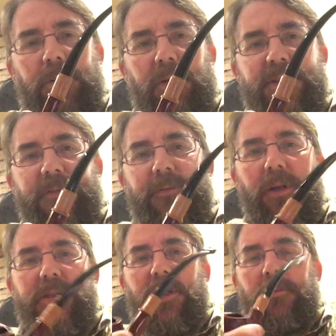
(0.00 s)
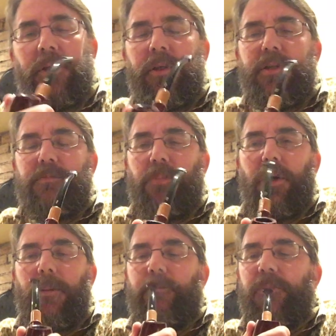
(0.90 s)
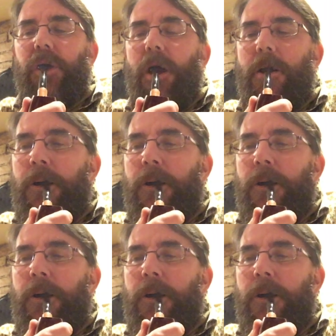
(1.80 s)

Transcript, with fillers: balsa filter in this pipe, but